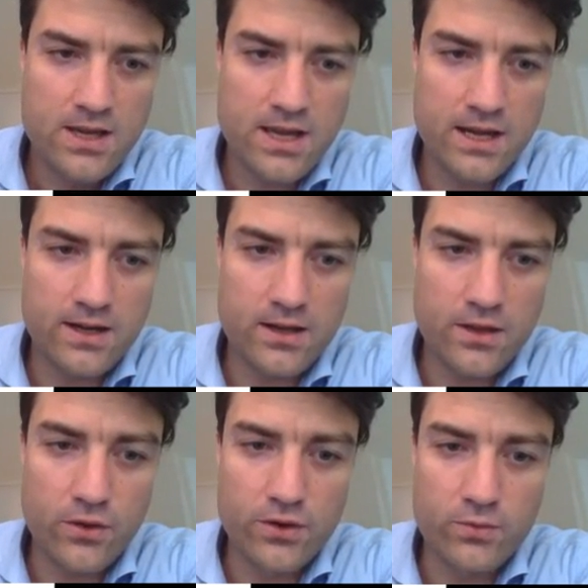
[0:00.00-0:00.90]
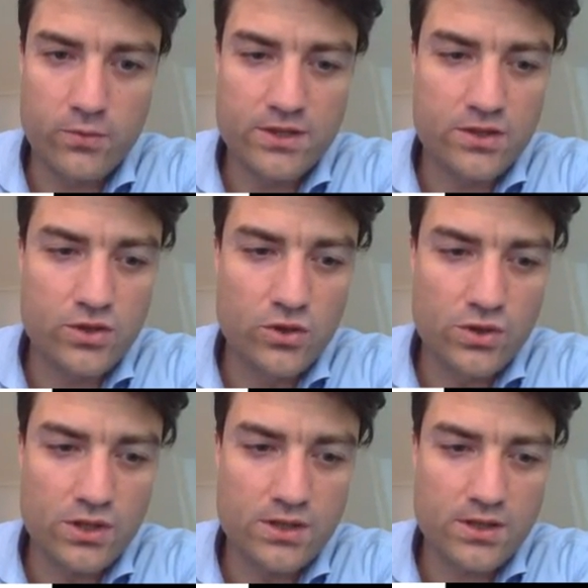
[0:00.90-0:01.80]
and 30 registered
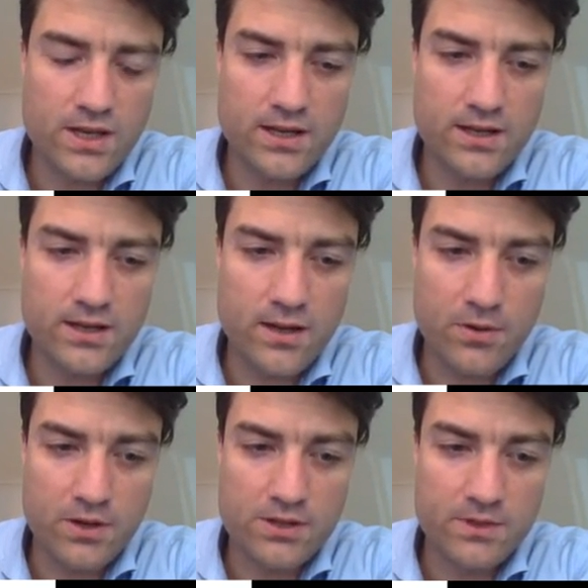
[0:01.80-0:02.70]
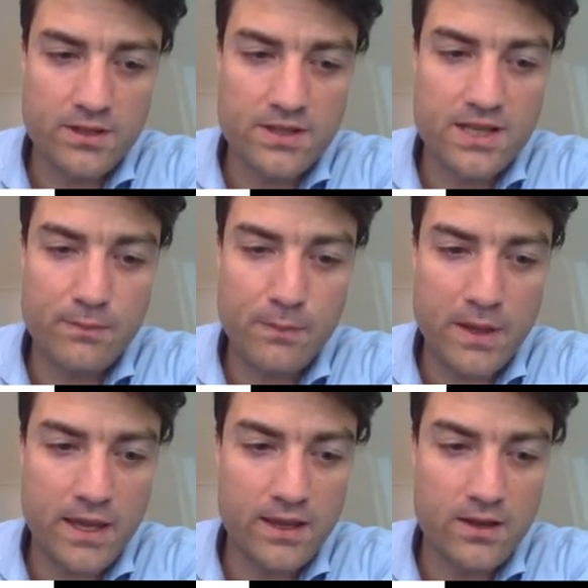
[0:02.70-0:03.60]
users and approximately 10
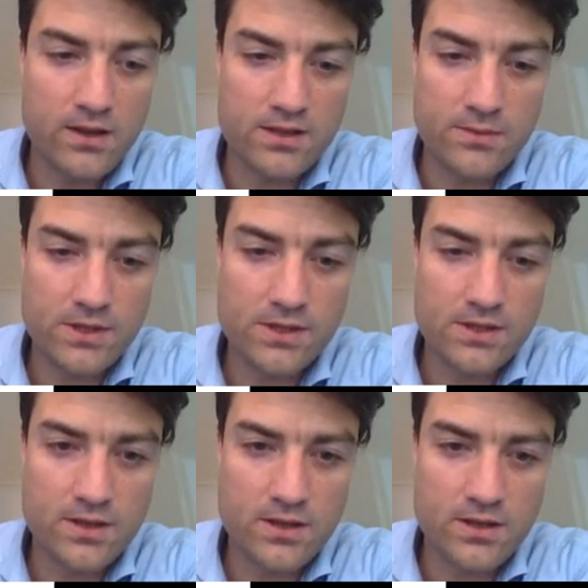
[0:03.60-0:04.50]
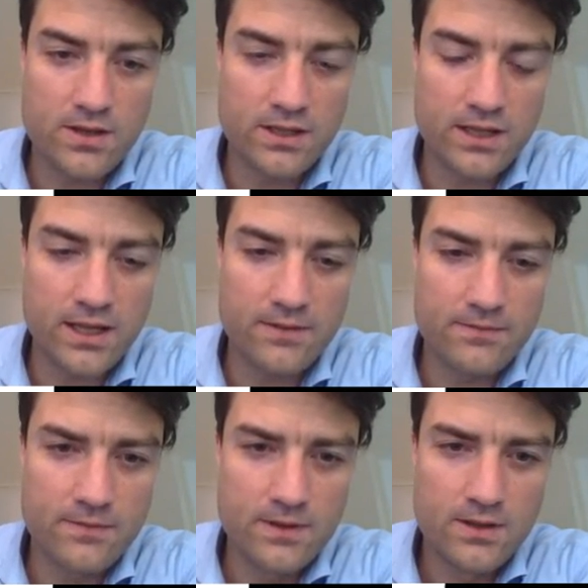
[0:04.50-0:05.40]
paying customers a day.
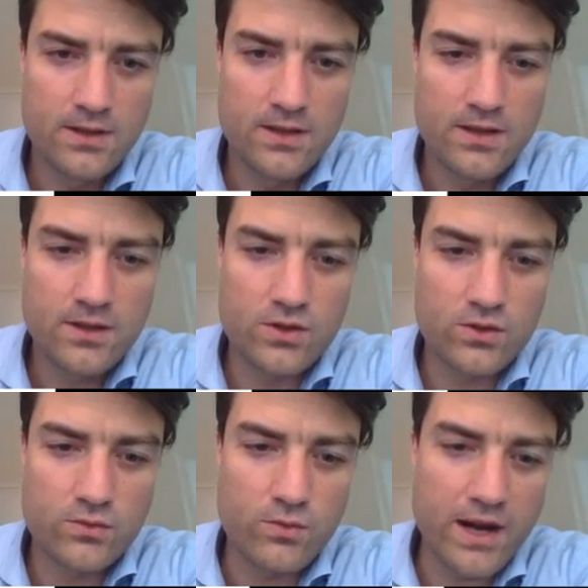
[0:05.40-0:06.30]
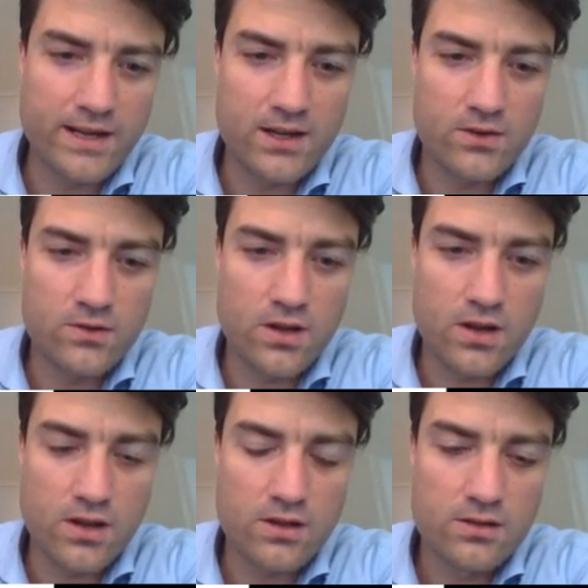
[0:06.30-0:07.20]
So right now
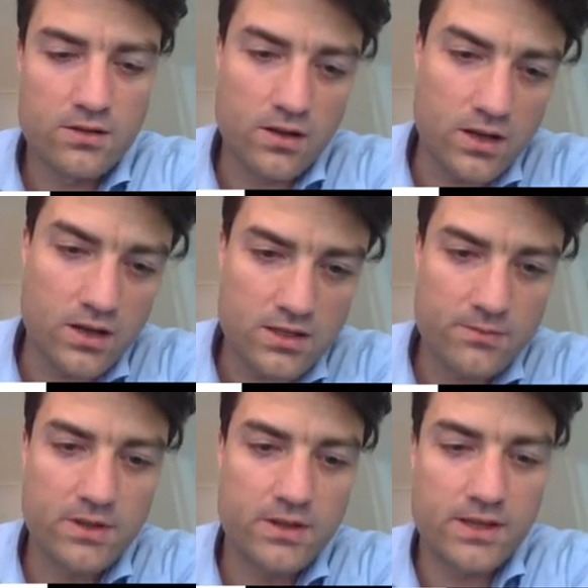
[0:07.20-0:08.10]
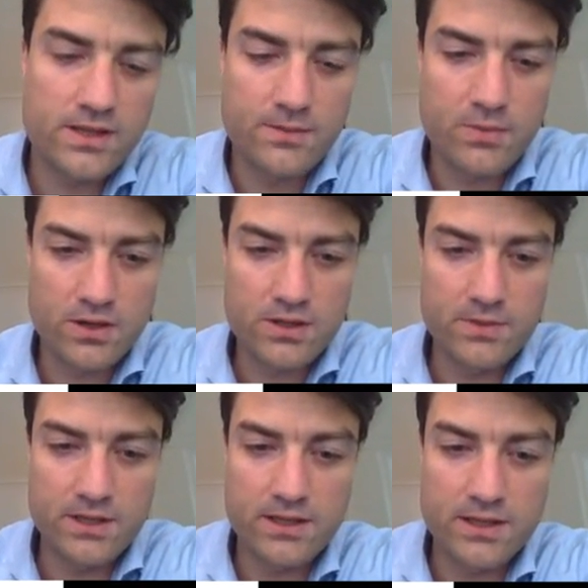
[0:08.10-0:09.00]
a customer is
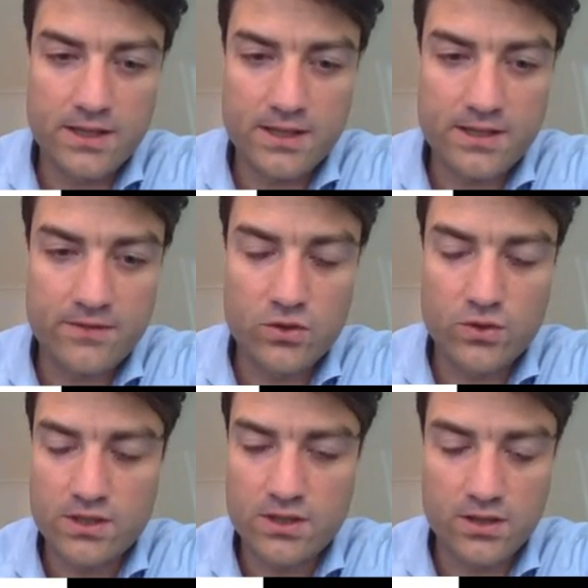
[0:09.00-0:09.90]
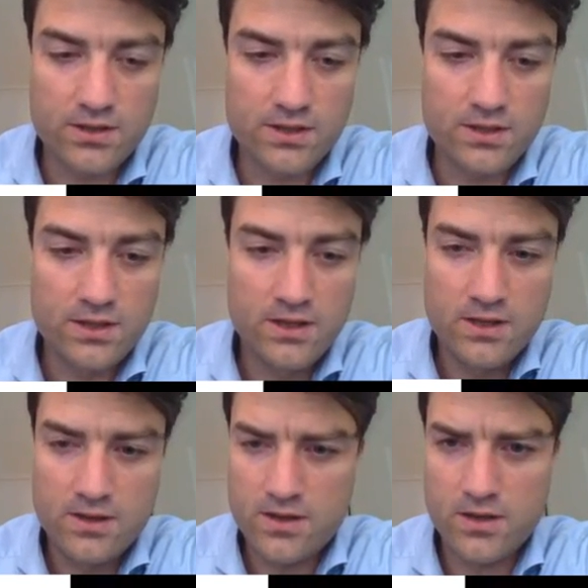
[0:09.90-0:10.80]
approximately
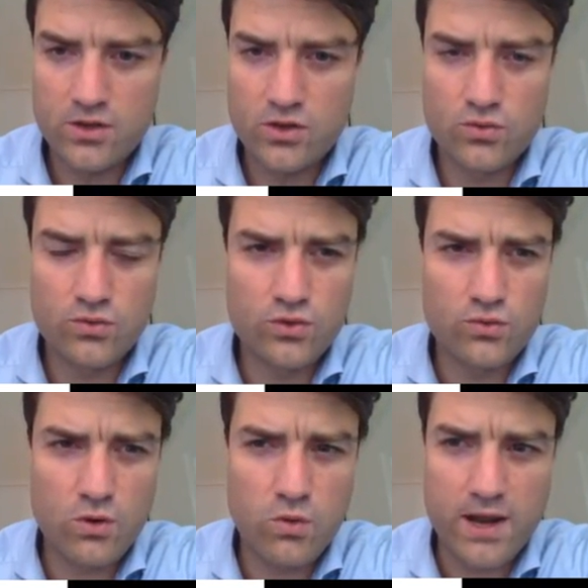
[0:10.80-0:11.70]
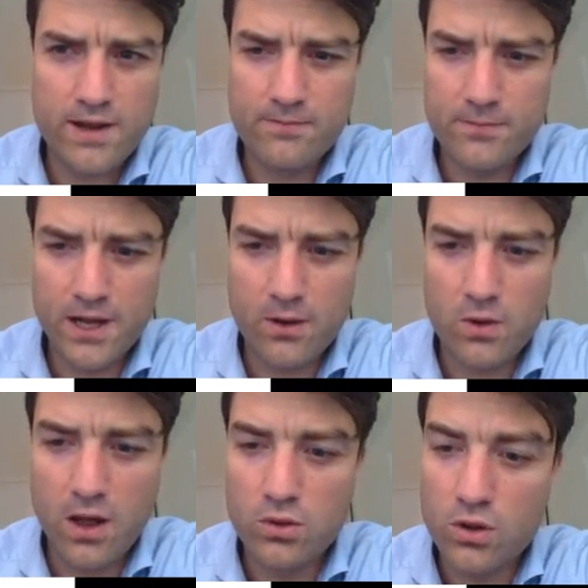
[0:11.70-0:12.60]
$7 to acquire, but
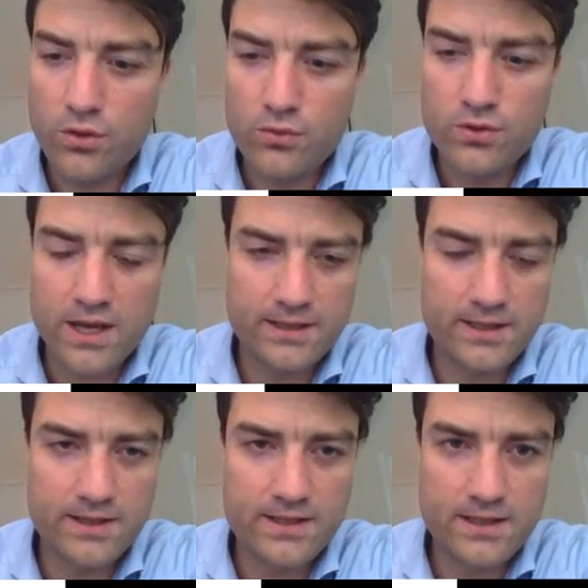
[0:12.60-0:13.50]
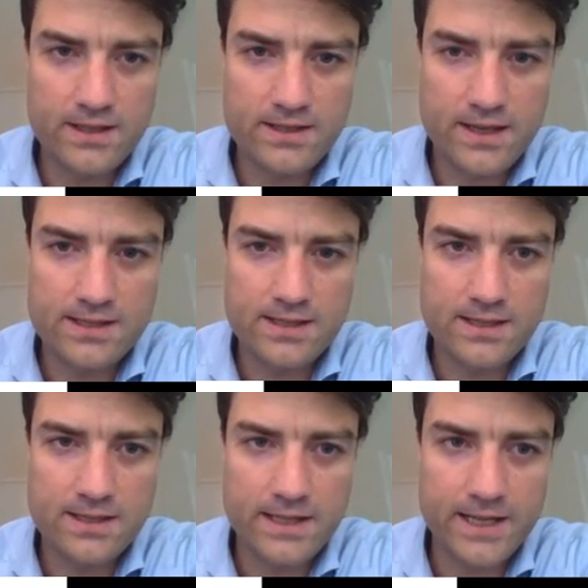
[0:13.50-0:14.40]
I'll go through that in details
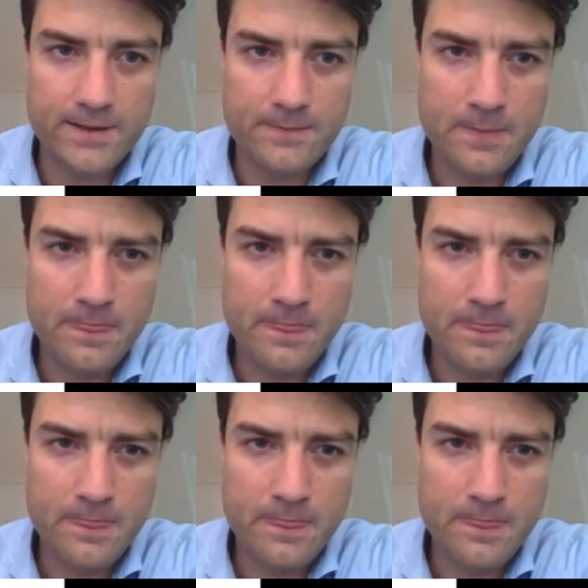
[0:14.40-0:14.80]
later.